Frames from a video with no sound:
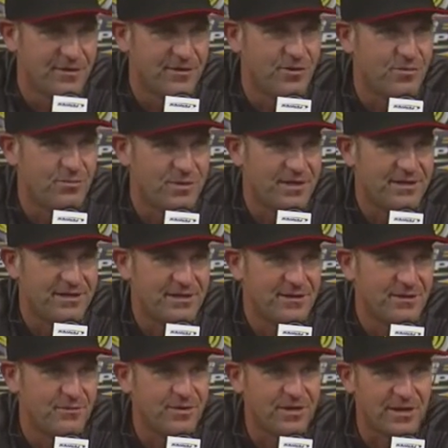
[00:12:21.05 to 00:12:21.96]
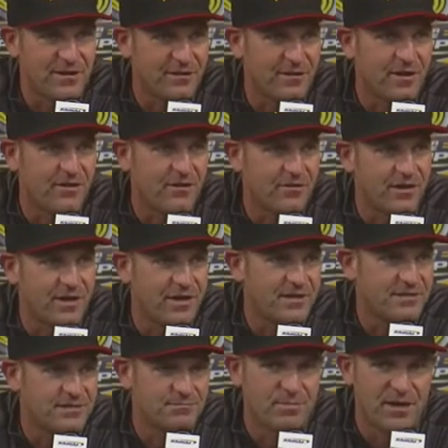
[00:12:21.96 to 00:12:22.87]
no big deal, we got a long
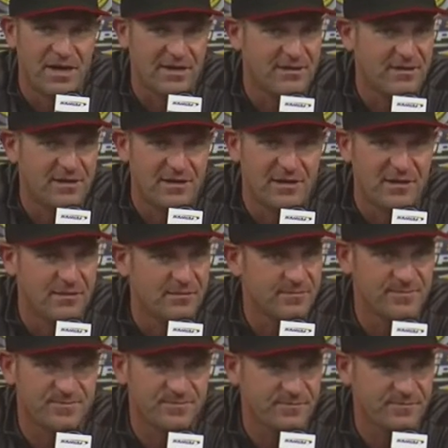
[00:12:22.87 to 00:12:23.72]
race. Back there,